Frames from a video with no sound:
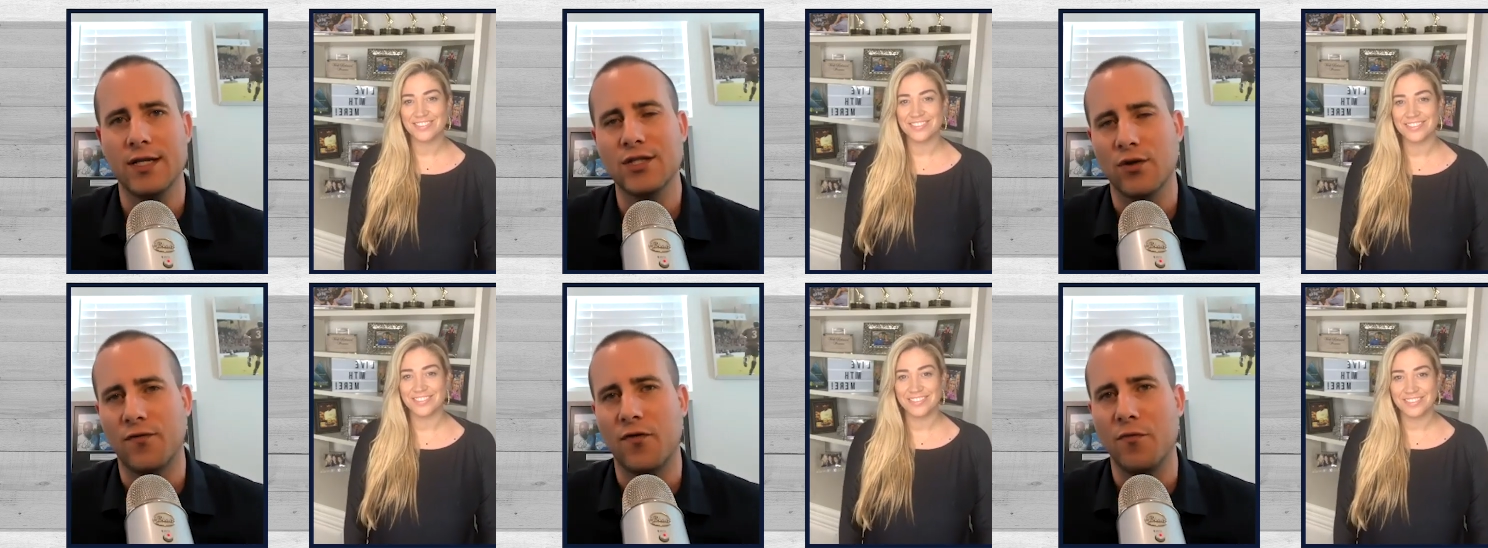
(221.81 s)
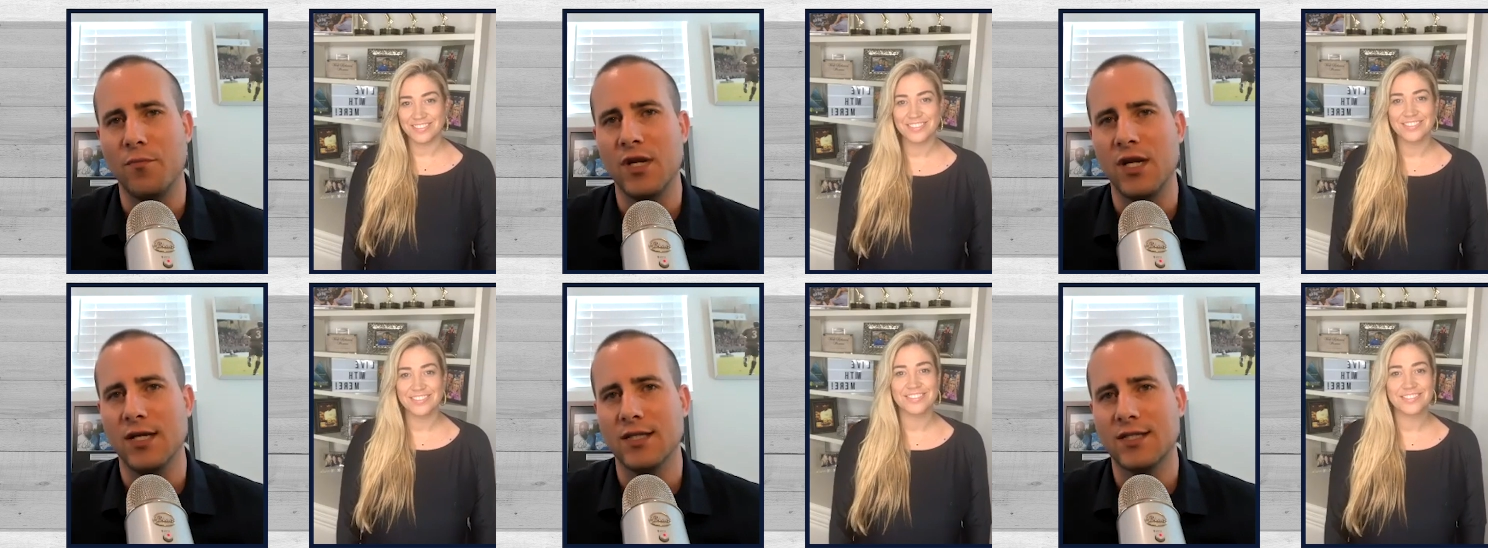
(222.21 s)
Speaker 1: so for
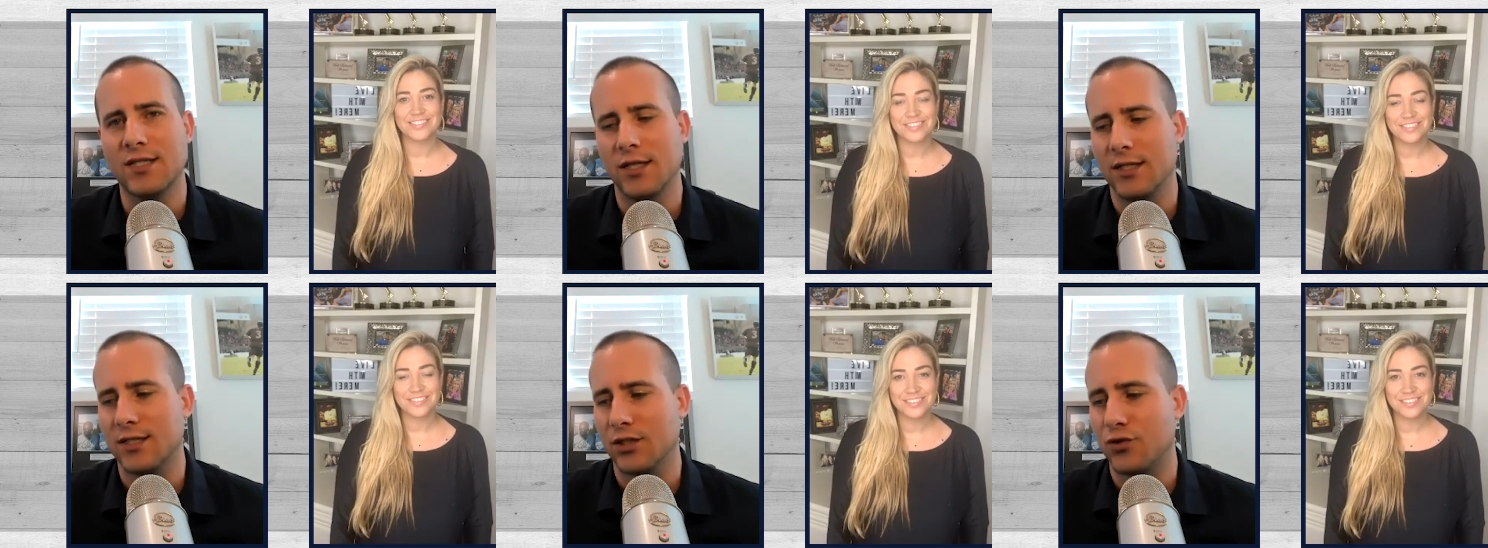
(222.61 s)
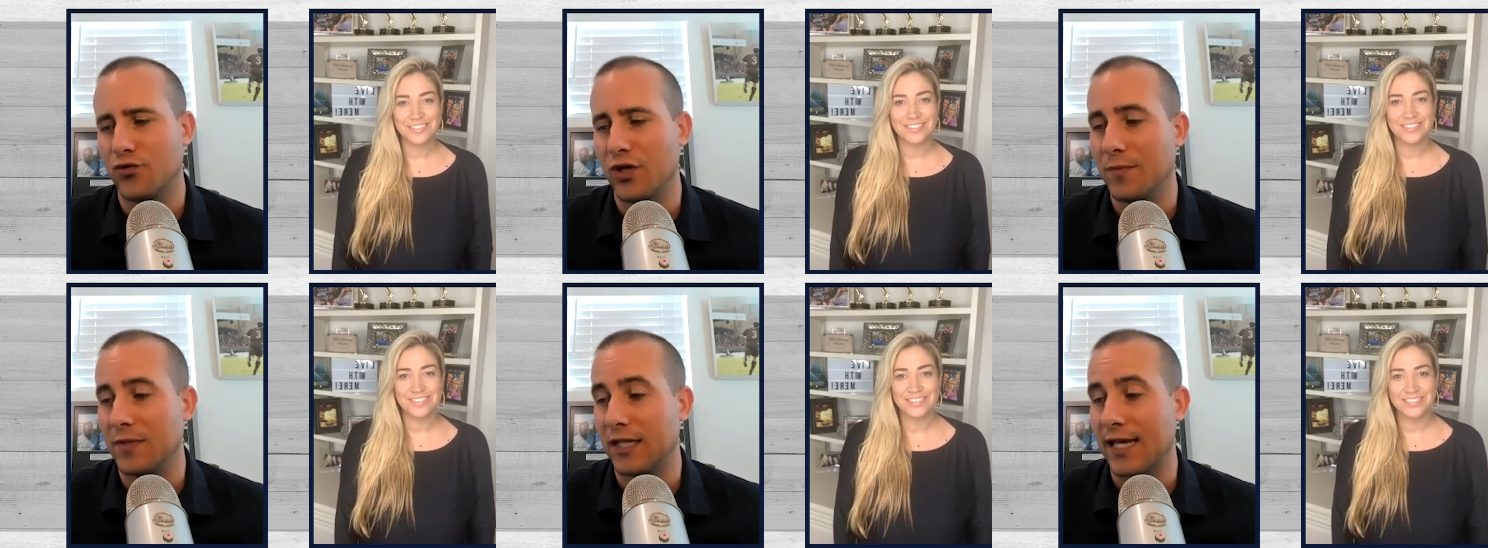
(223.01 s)
me, it's it's a
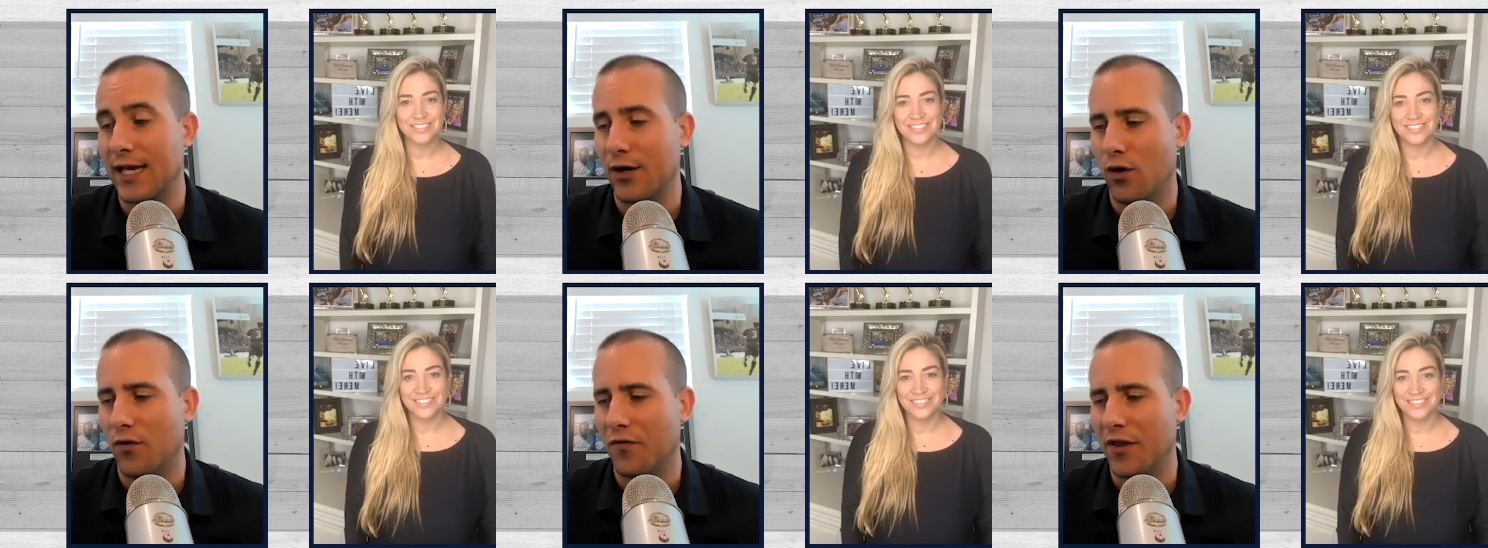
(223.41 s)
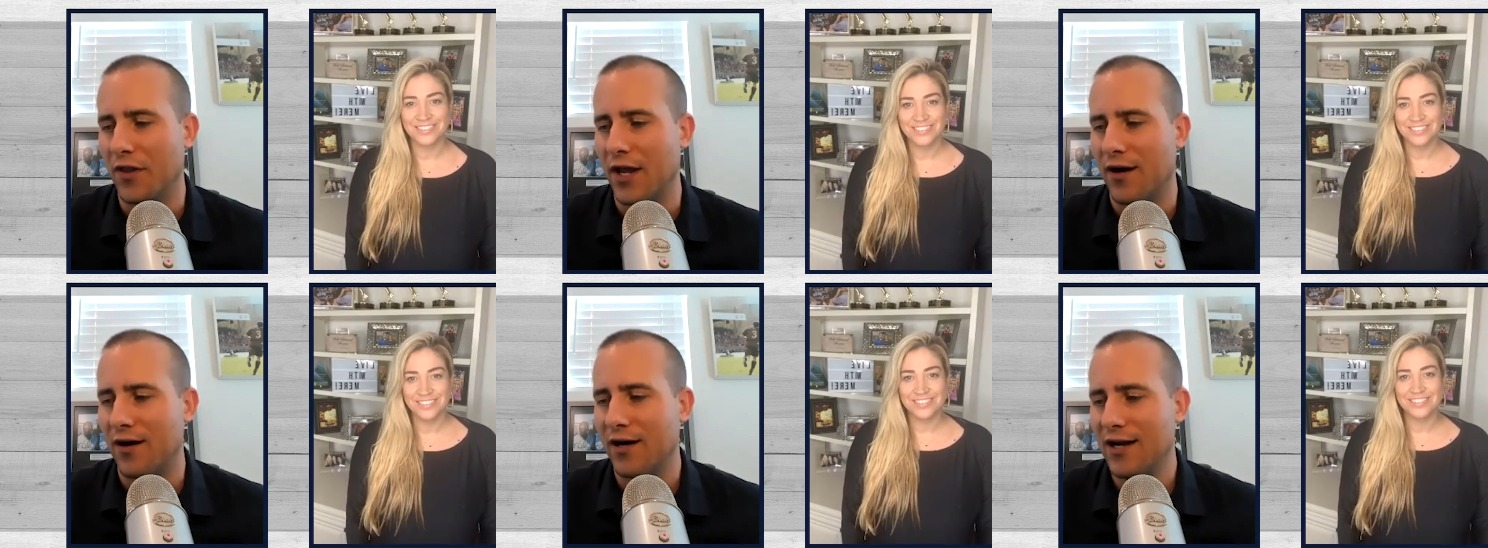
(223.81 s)
dream to get over
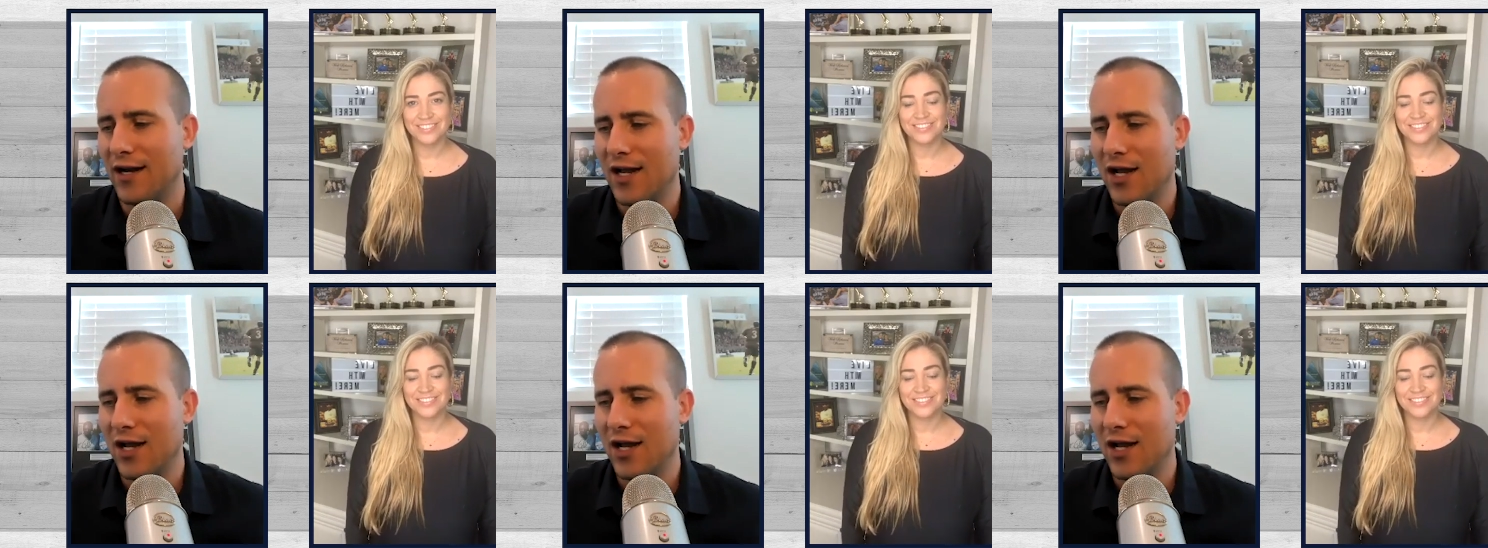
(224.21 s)
there.